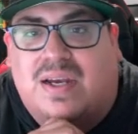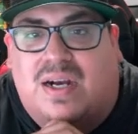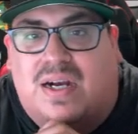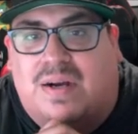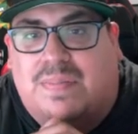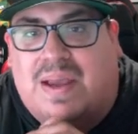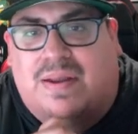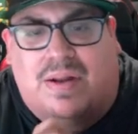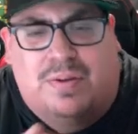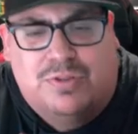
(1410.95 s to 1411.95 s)

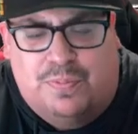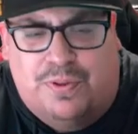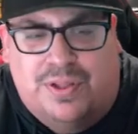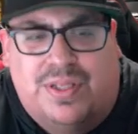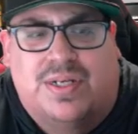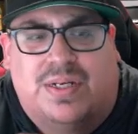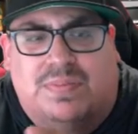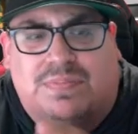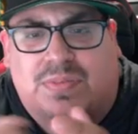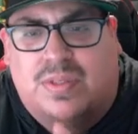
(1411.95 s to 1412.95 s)
I also put
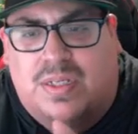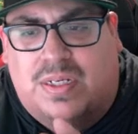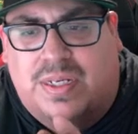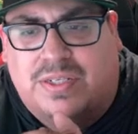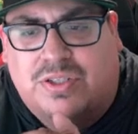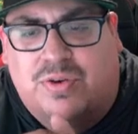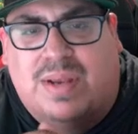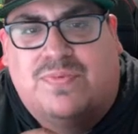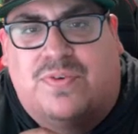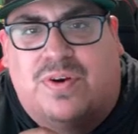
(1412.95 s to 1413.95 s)
the
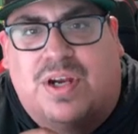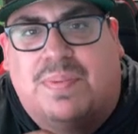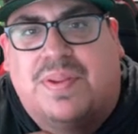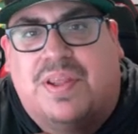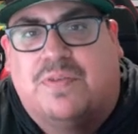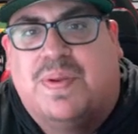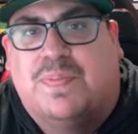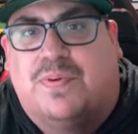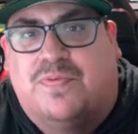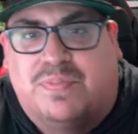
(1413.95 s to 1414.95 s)
Instagrams for a couple of the other
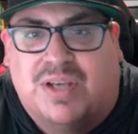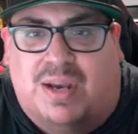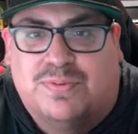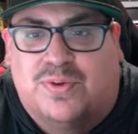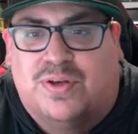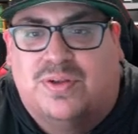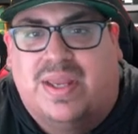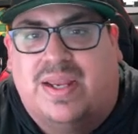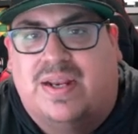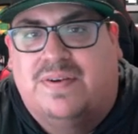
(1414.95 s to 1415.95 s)
people from Topz World
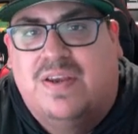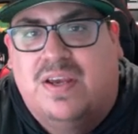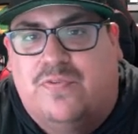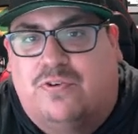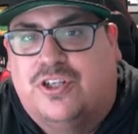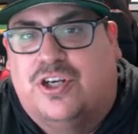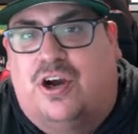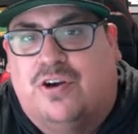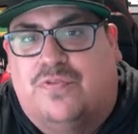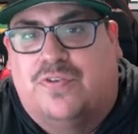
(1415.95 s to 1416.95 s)
and for
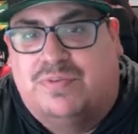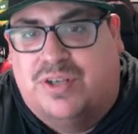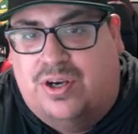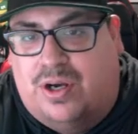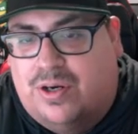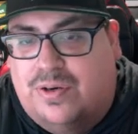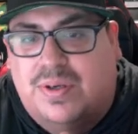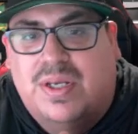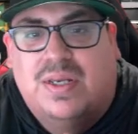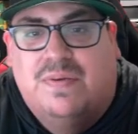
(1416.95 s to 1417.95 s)
Chicago from Chicago.
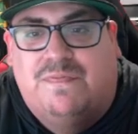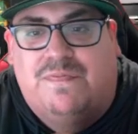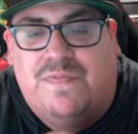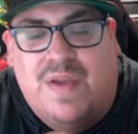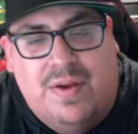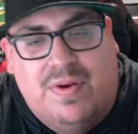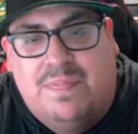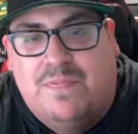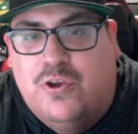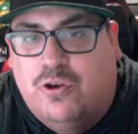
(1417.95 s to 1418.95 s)
Very
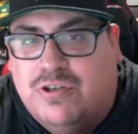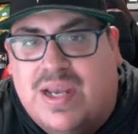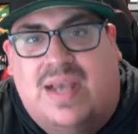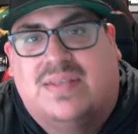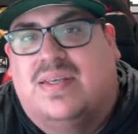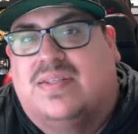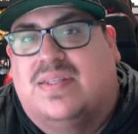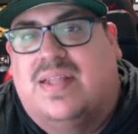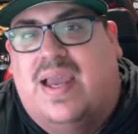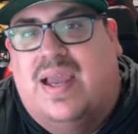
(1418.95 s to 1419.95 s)
huge assets
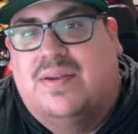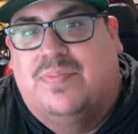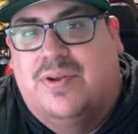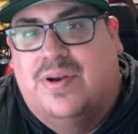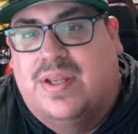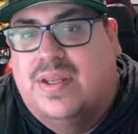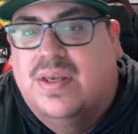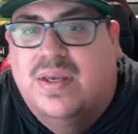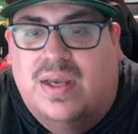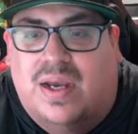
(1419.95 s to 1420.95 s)
in the hat community.
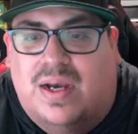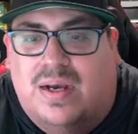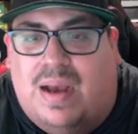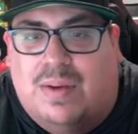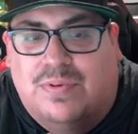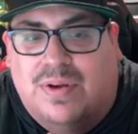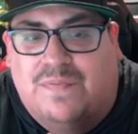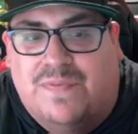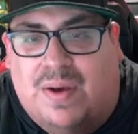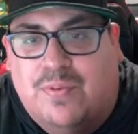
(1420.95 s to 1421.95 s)
I would,
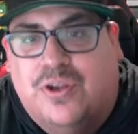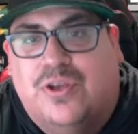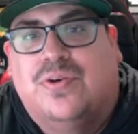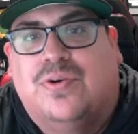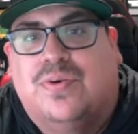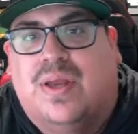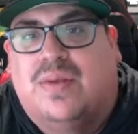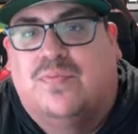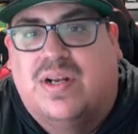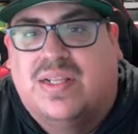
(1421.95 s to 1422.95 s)
if I were you
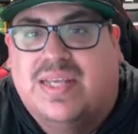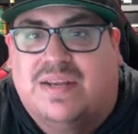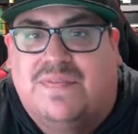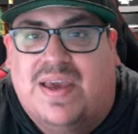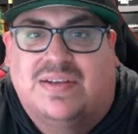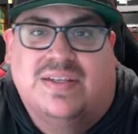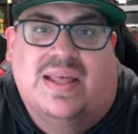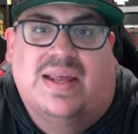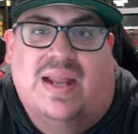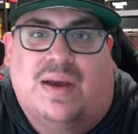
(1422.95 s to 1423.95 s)
and would to take advantage of
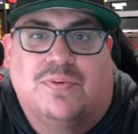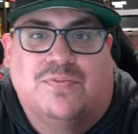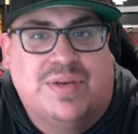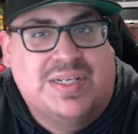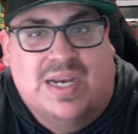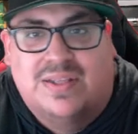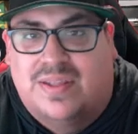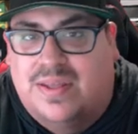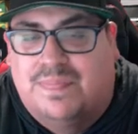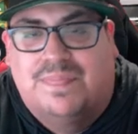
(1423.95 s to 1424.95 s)
that, I would reach out to
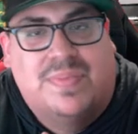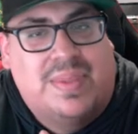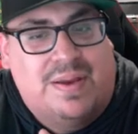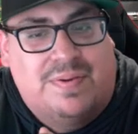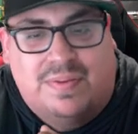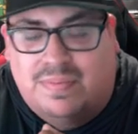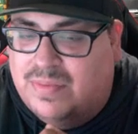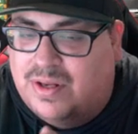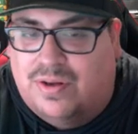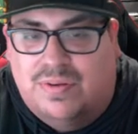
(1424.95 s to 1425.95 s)
them. They're
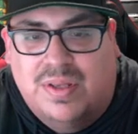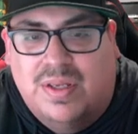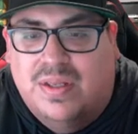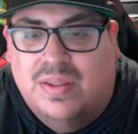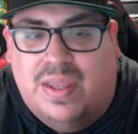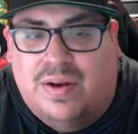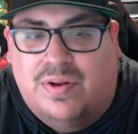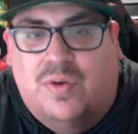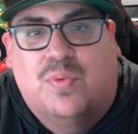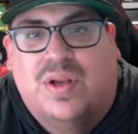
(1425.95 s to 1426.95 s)

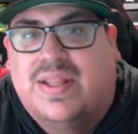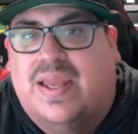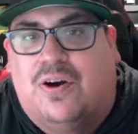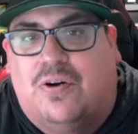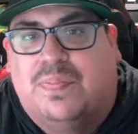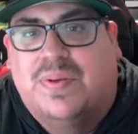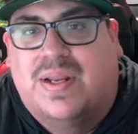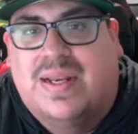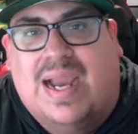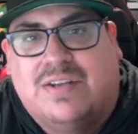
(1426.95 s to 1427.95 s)
willing to help
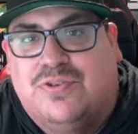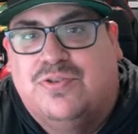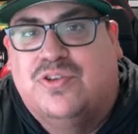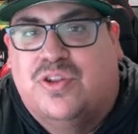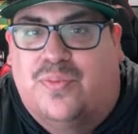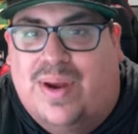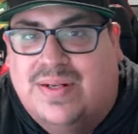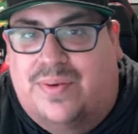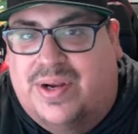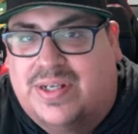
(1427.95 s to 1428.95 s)
and guide you into the right
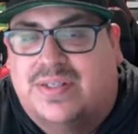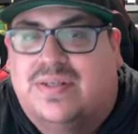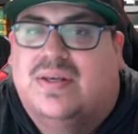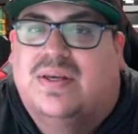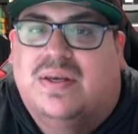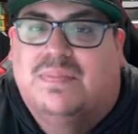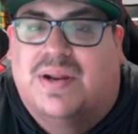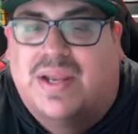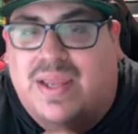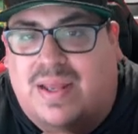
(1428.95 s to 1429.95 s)
direction.
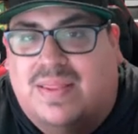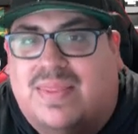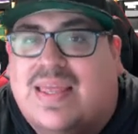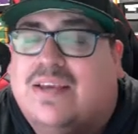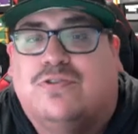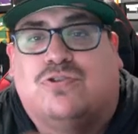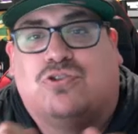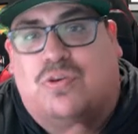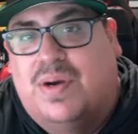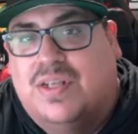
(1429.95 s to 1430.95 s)
But again, thank you
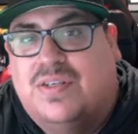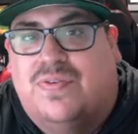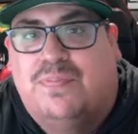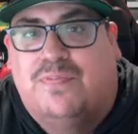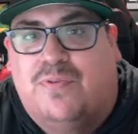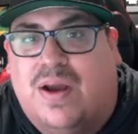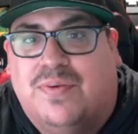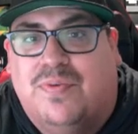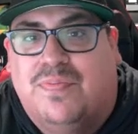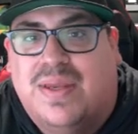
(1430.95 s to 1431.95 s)
so much for
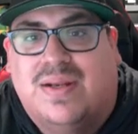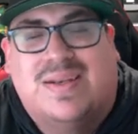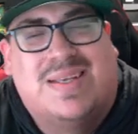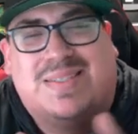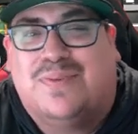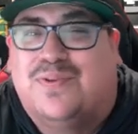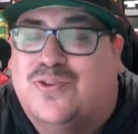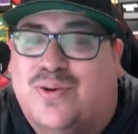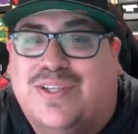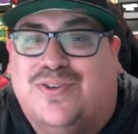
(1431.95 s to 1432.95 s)
rocking with me. Let's see what
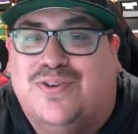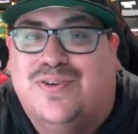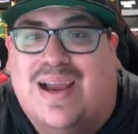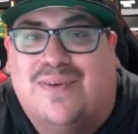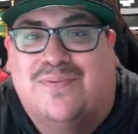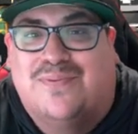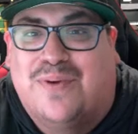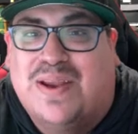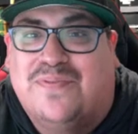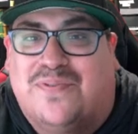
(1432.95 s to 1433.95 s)
22 got
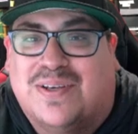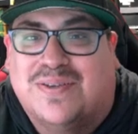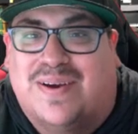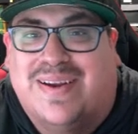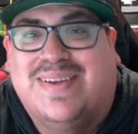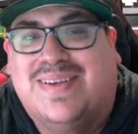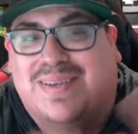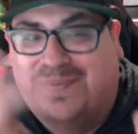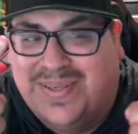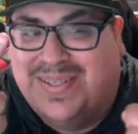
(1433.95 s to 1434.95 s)
waiting for us. All right,
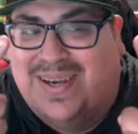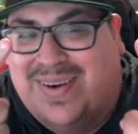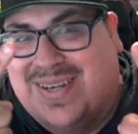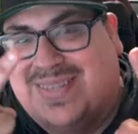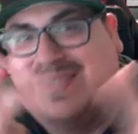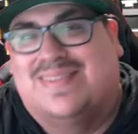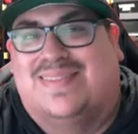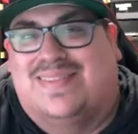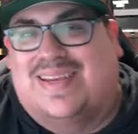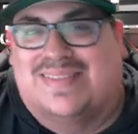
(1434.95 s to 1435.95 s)
peace out, guys.
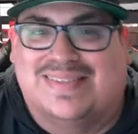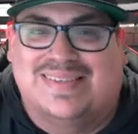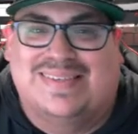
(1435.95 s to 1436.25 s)
Thanks.